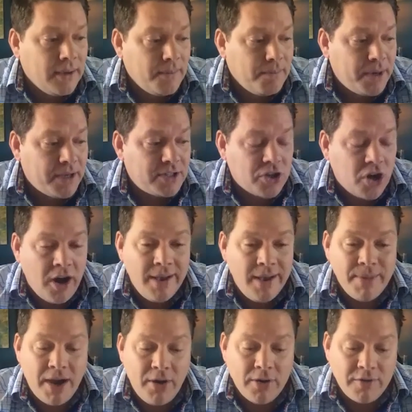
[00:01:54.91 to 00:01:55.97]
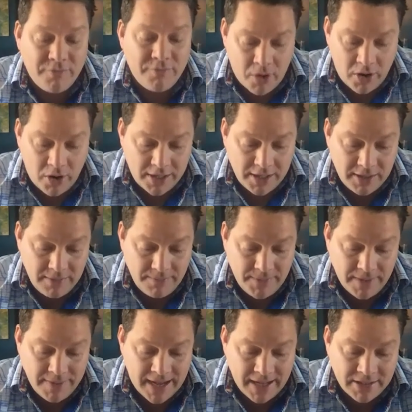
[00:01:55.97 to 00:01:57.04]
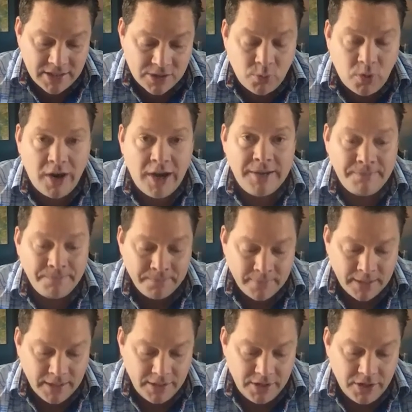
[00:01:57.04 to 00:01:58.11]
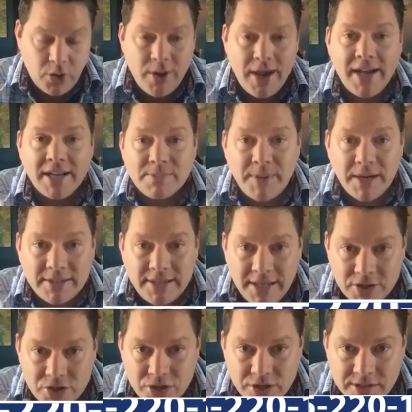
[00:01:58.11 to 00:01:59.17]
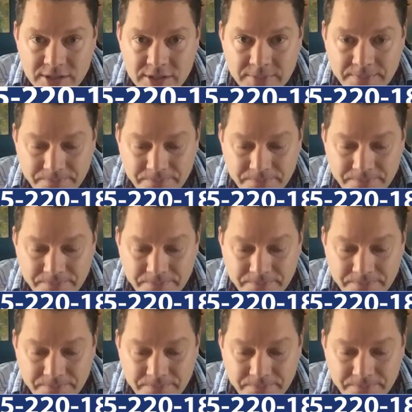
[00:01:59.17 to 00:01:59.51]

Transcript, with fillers: but time out of market. And that's why, you know, expectations,